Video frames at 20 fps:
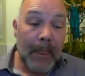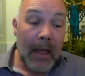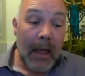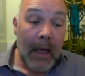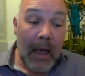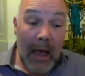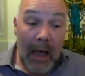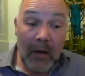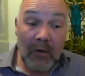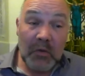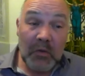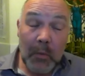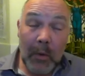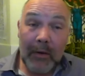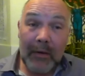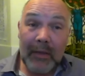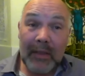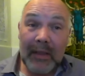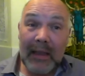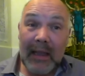
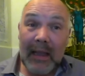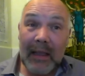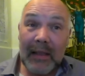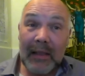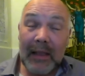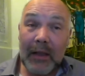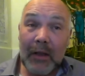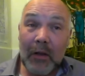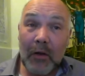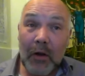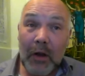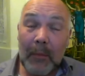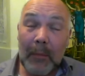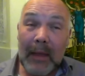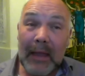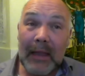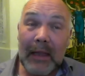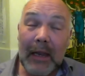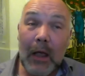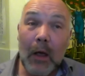Elsewhere in the
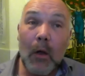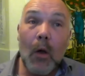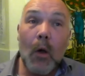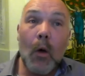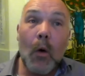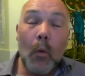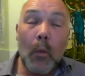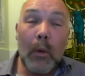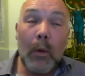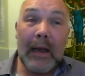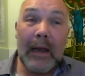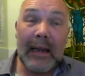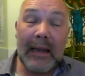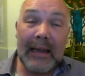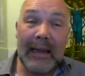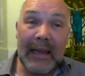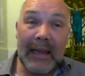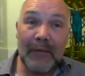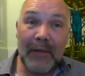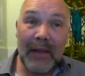economy, we're going to
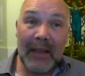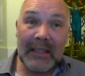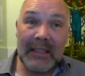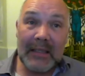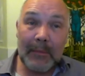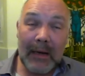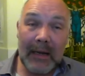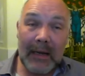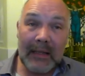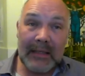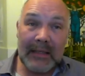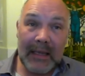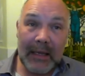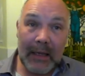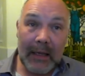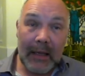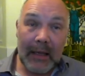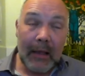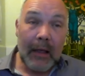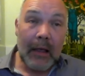need
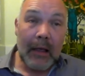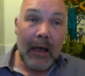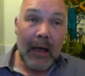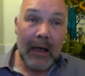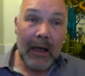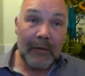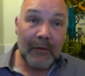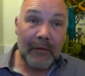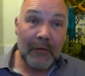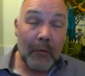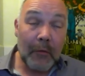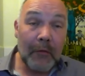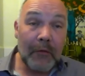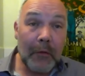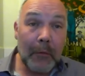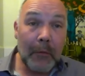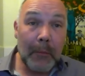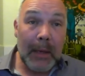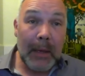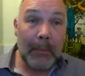flexibility
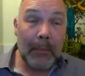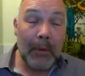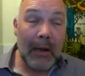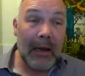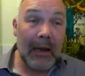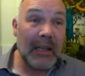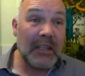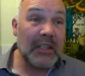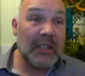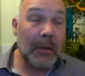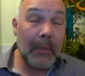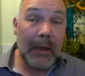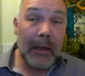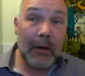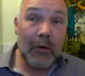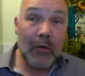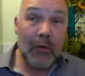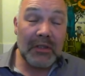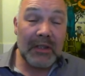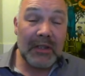for people, and it's going to be
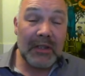across